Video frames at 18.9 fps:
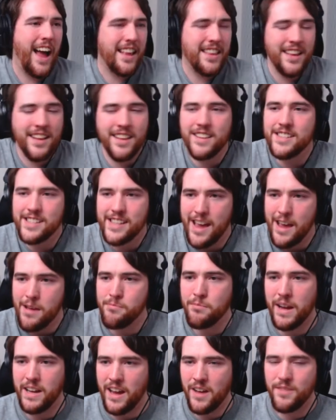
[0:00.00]
I think this game
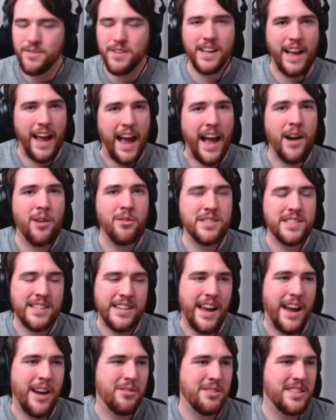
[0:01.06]
might have like hours
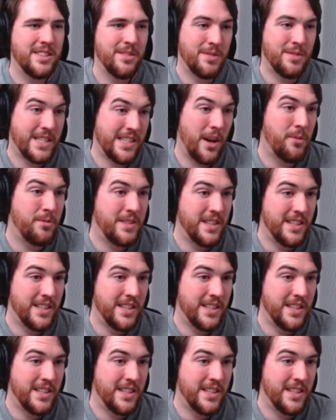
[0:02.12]
and hours of stuff to